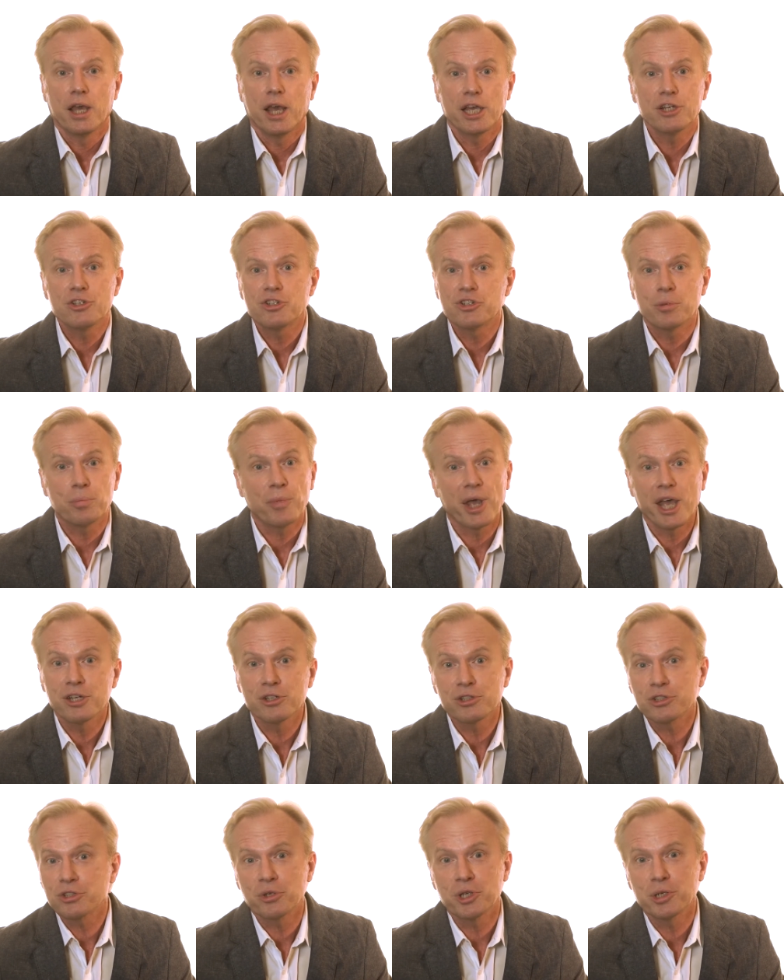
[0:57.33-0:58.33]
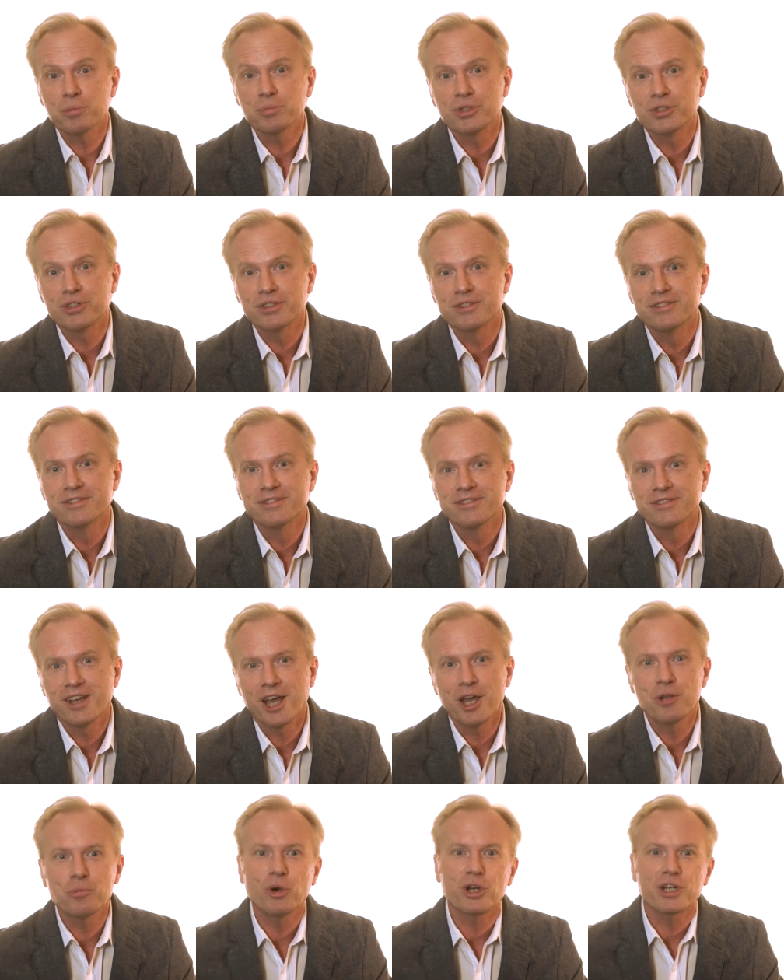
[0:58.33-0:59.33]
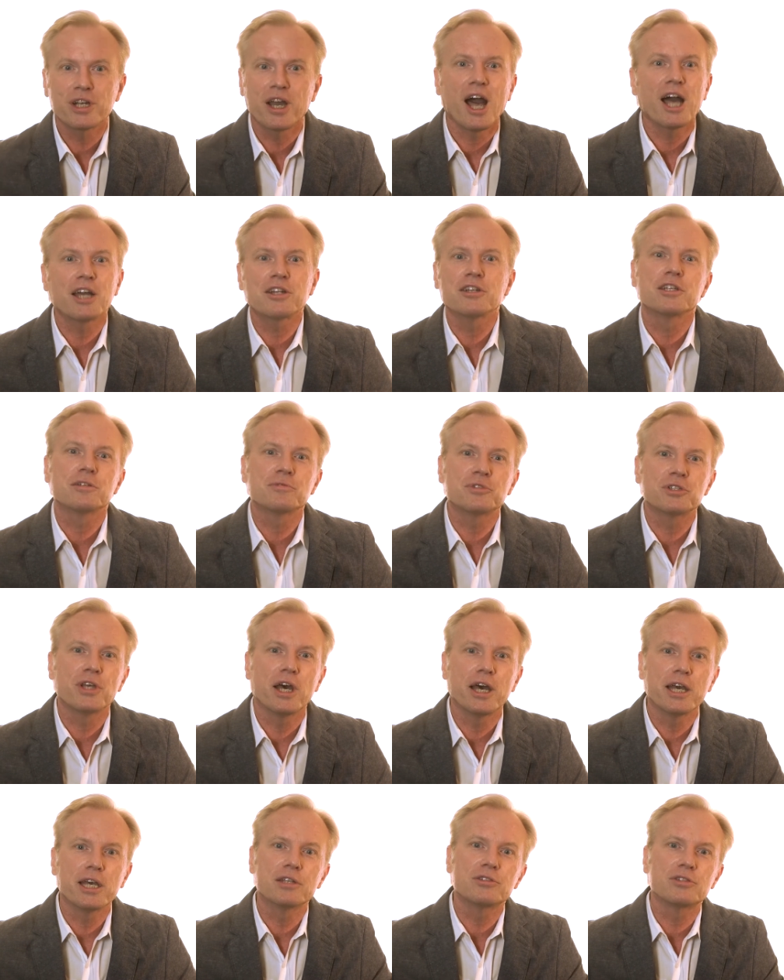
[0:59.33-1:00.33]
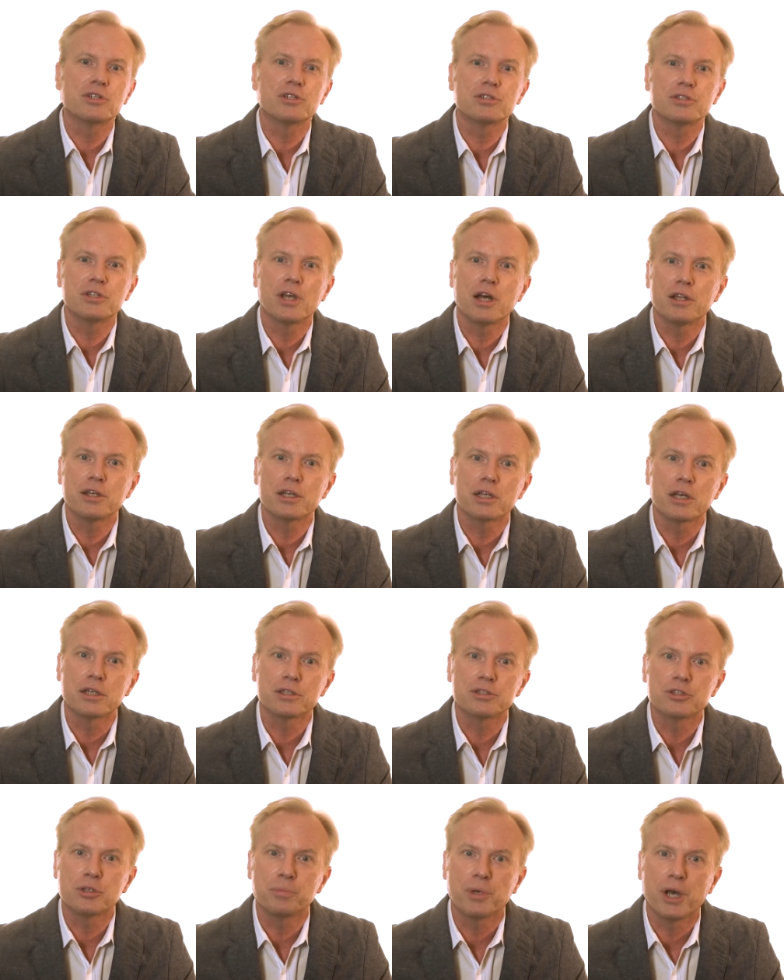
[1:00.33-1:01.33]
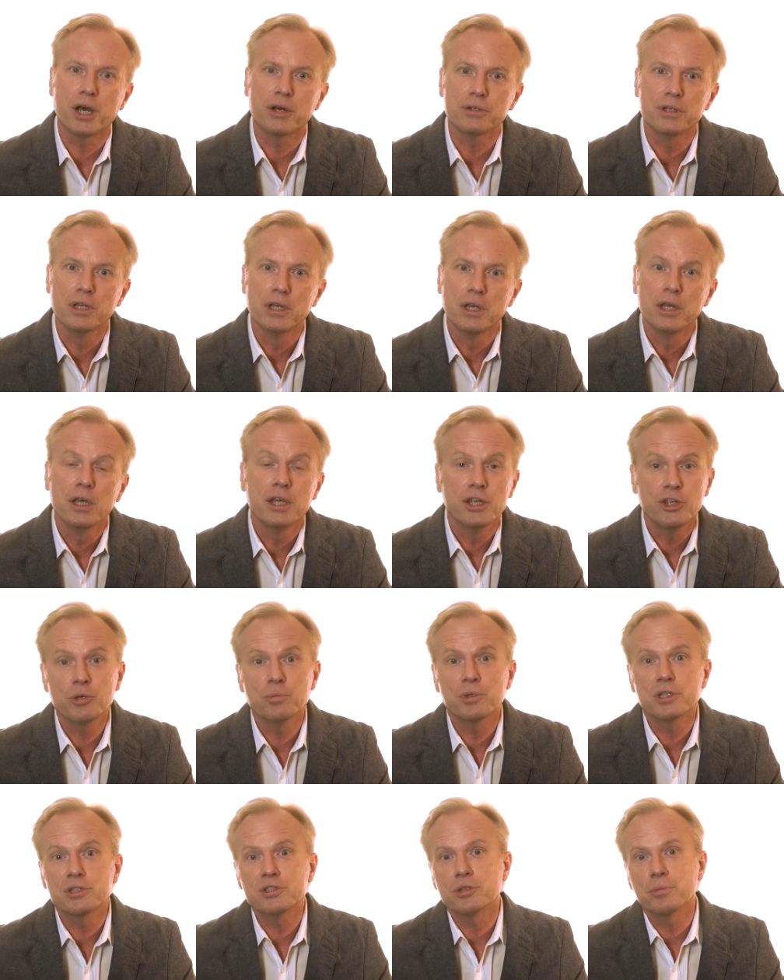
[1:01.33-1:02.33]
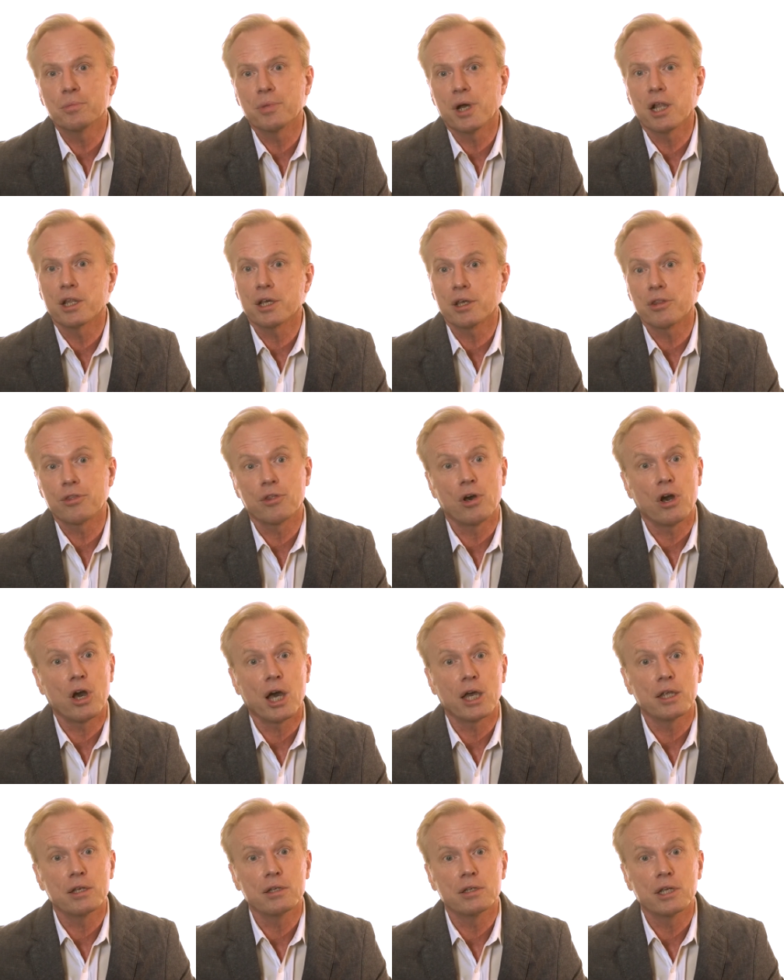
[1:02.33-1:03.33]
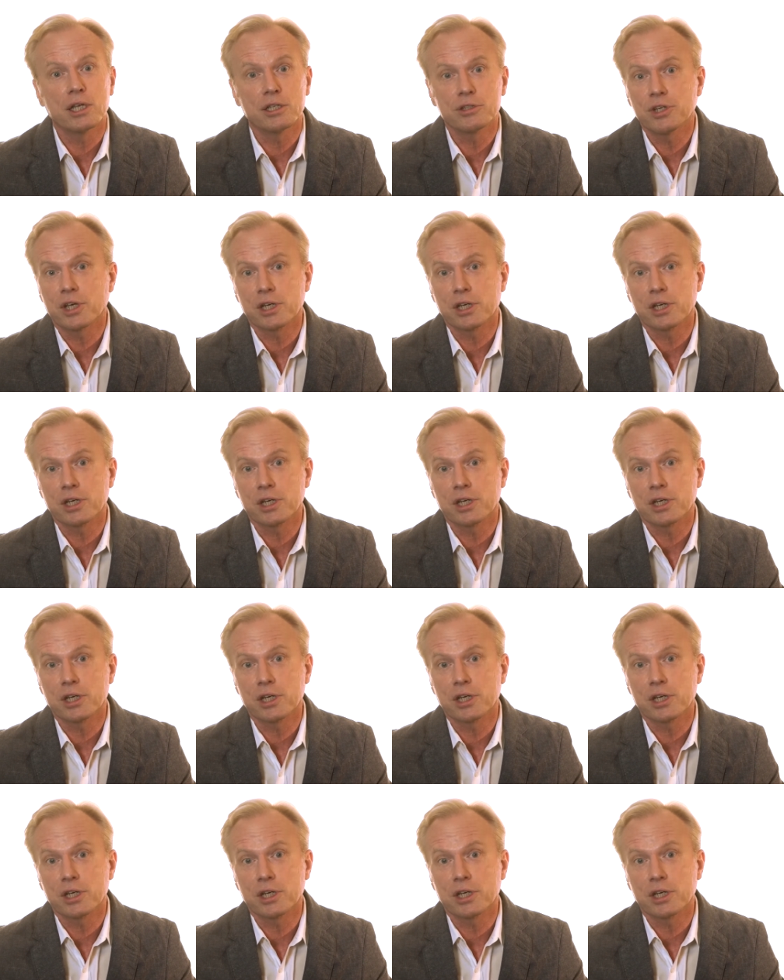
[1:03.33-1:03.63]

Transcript: ancient manuscripts, and what cognitive science is telling us about human symbolic thought and